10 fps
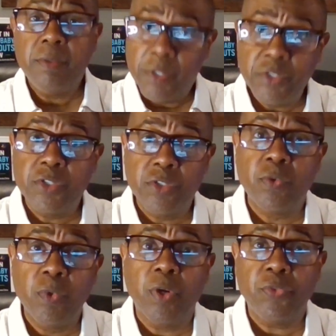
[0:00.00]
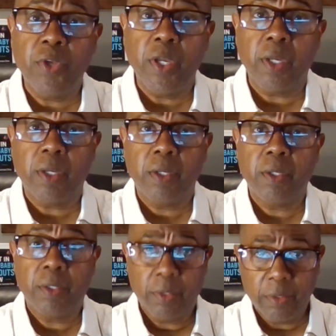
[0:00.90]
This is the real thing.
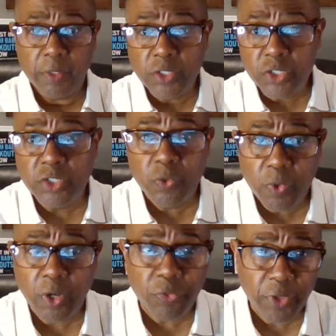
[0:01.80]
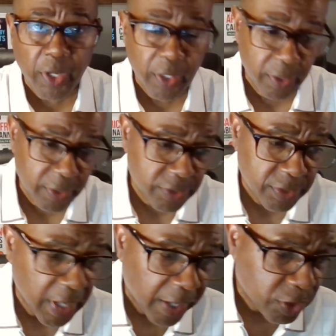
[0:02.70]
This is the real thing. This
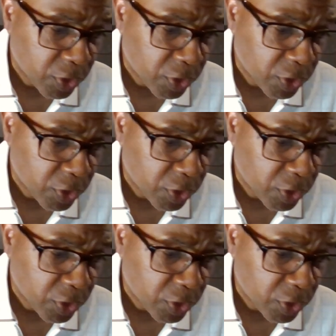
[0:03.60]
is not a